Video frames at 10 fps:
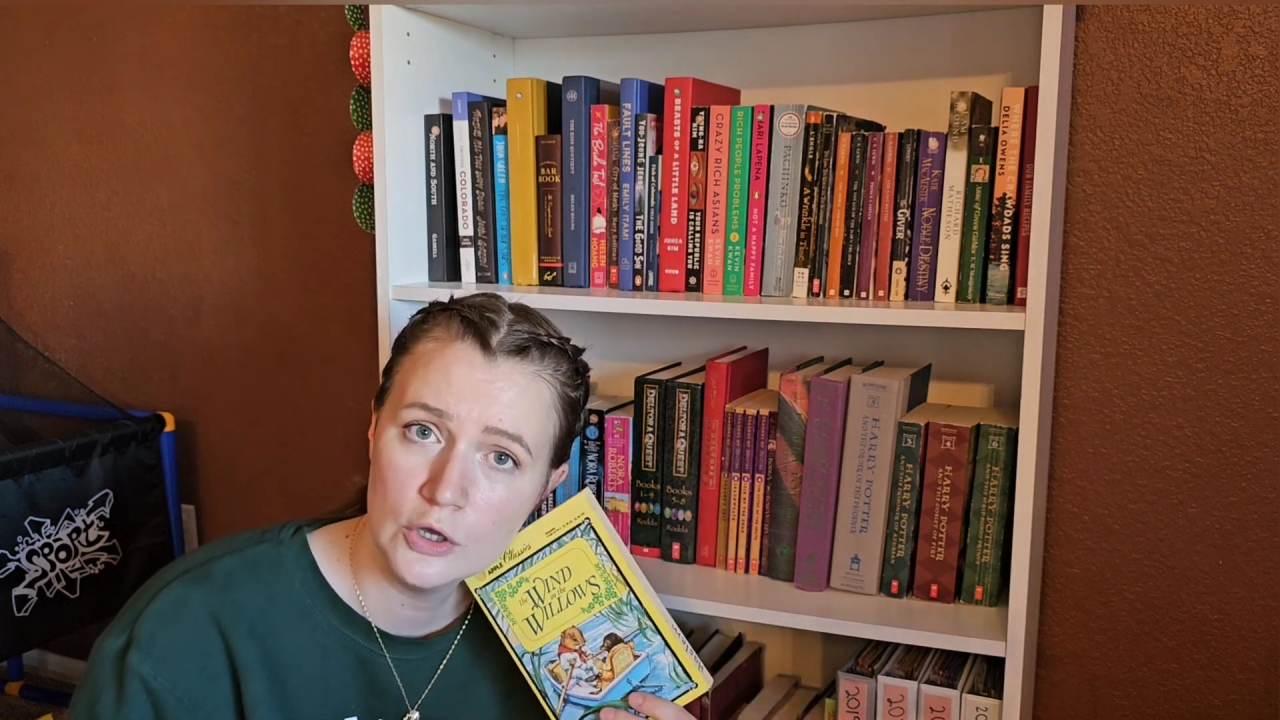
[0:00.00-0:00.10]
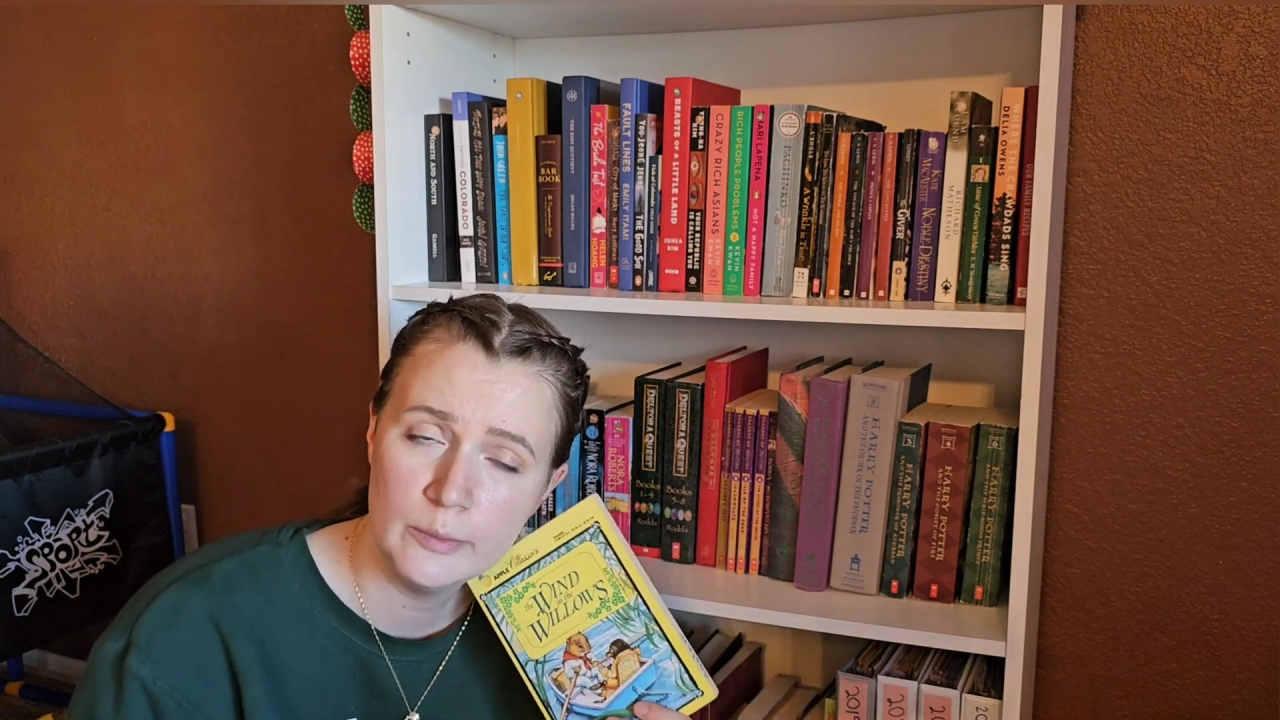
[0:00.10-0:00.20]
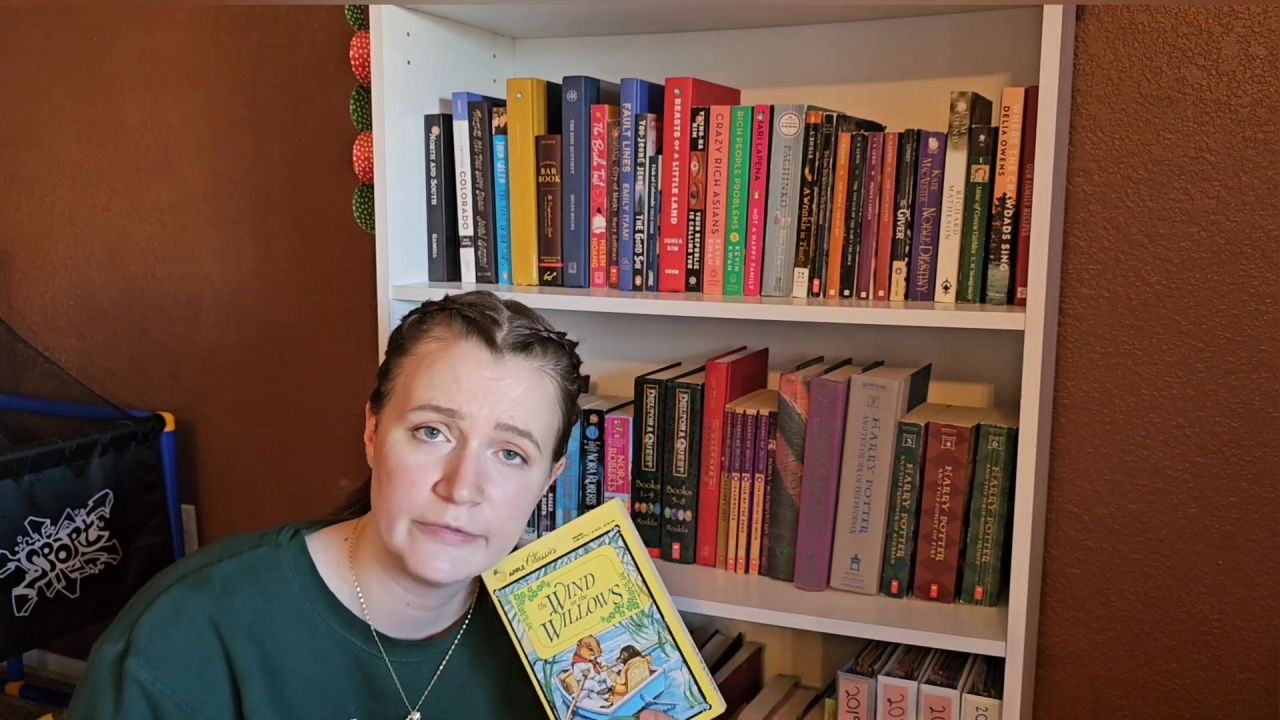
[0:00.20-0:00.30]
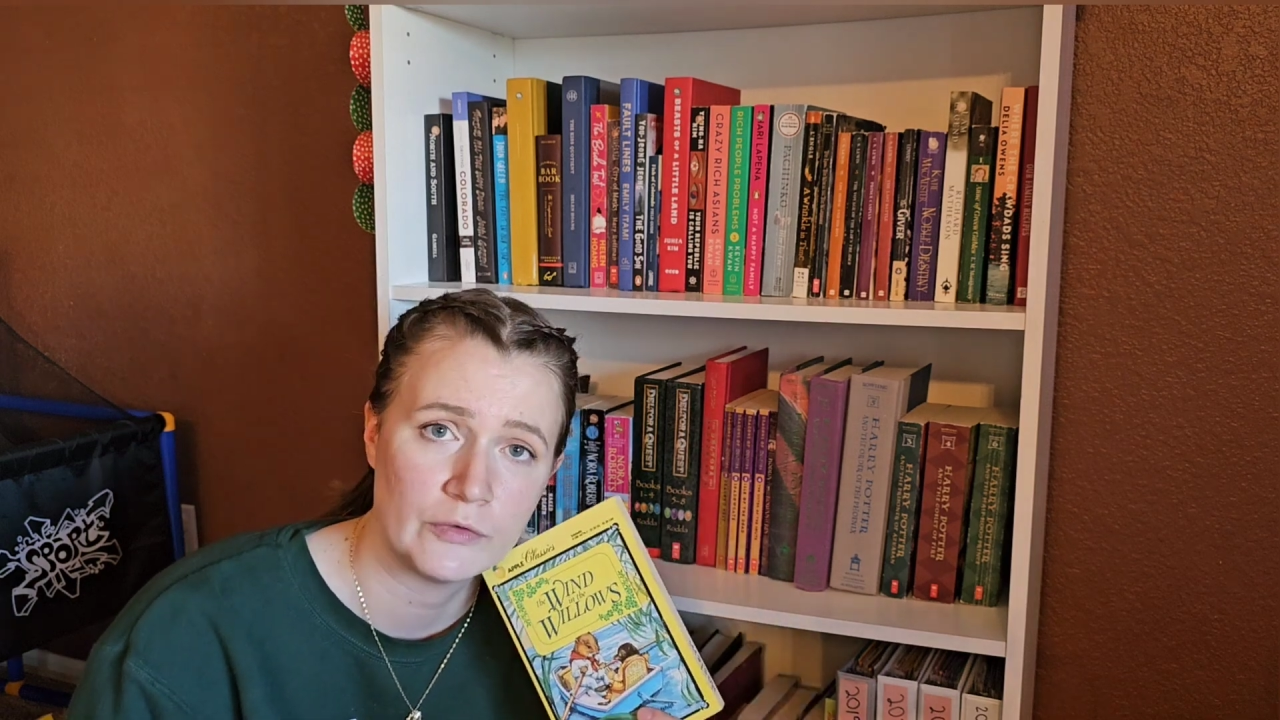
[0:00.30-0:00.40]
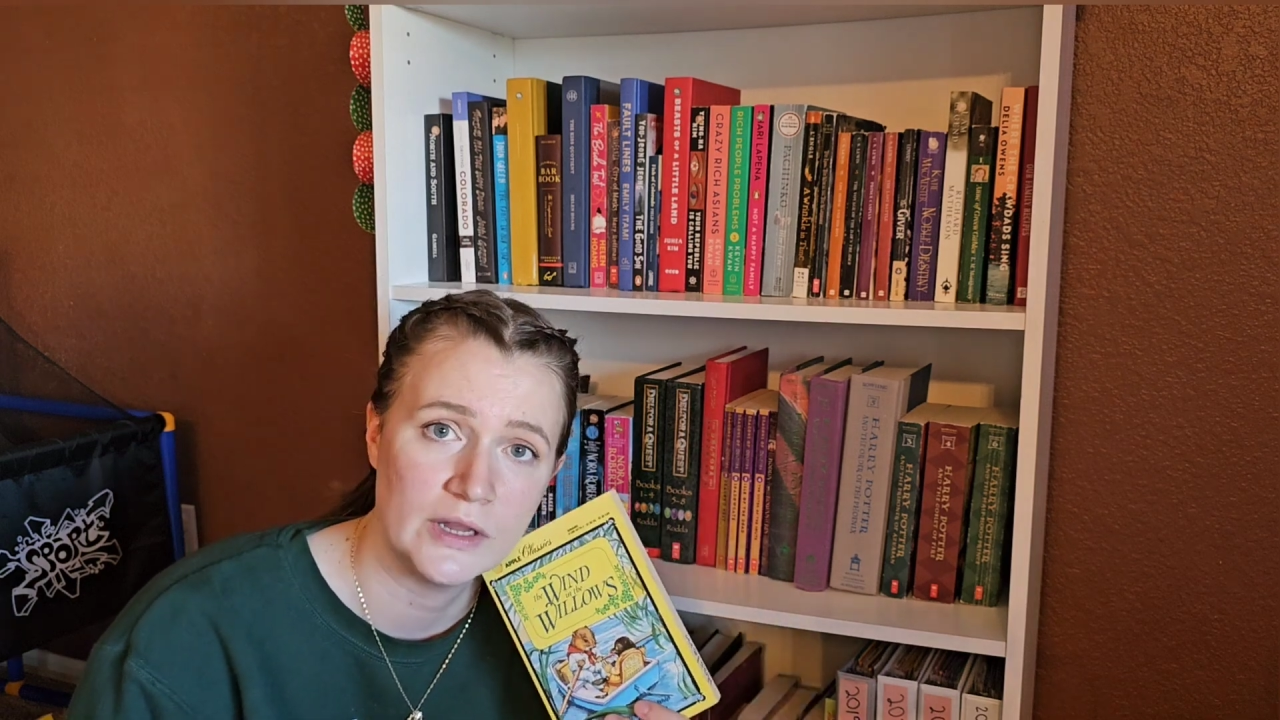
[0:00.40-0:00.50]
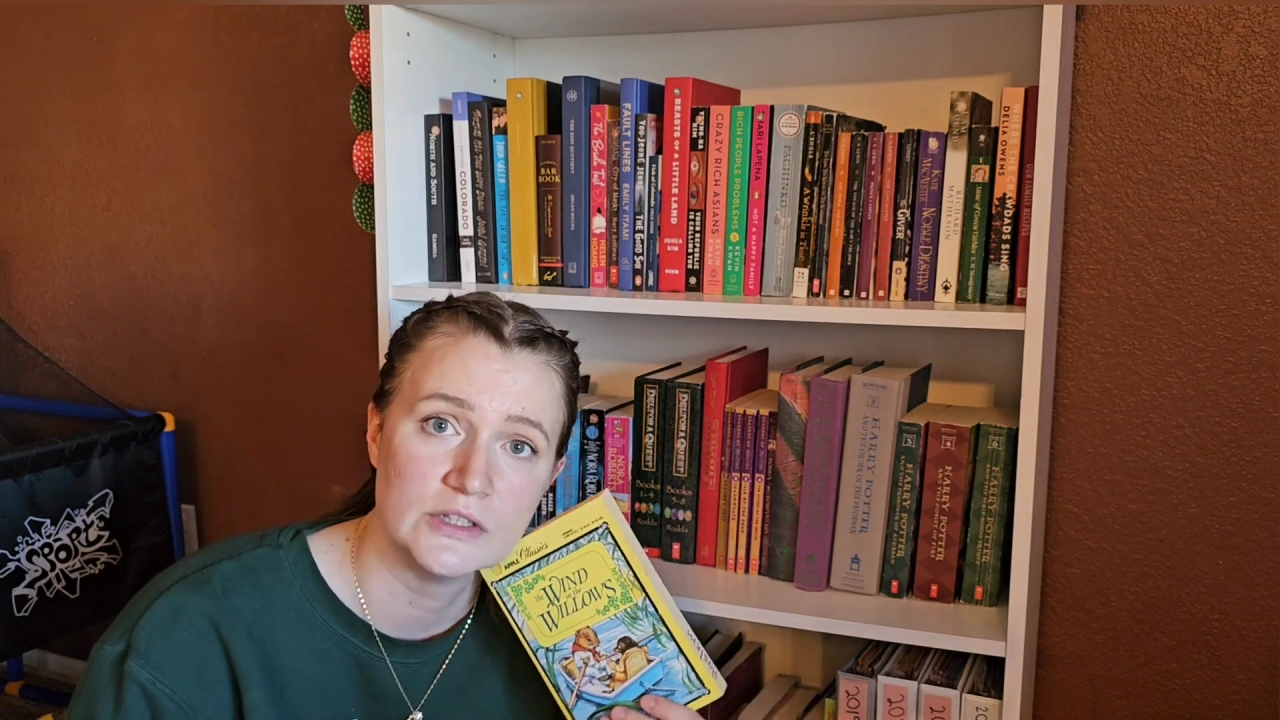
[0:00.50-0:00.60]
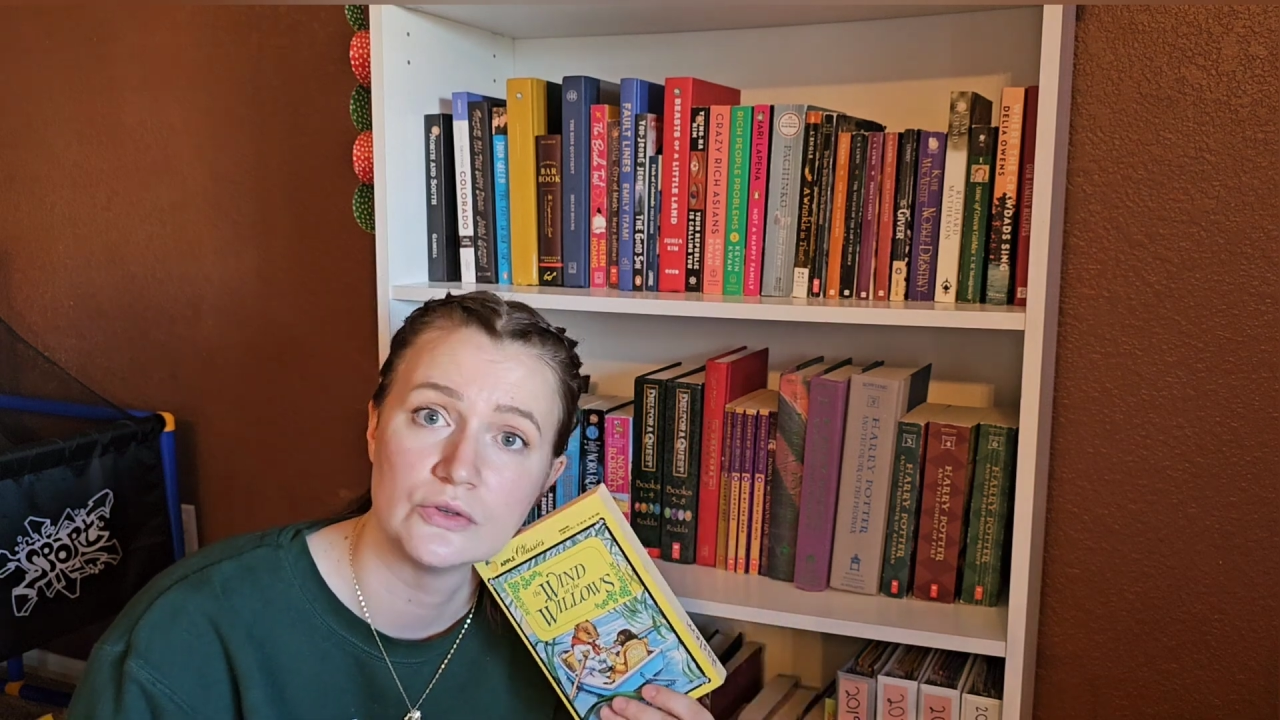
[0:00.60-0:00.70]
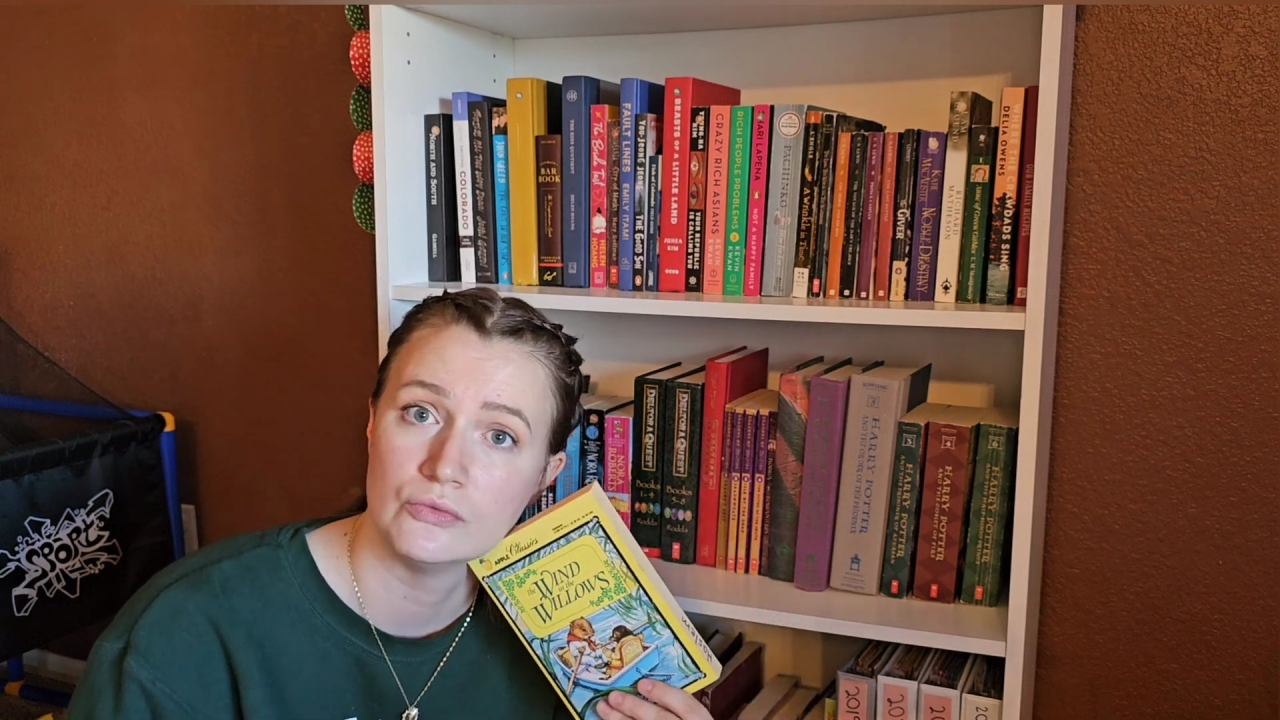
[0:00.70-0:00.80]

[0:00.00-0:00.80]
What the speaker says: who befriends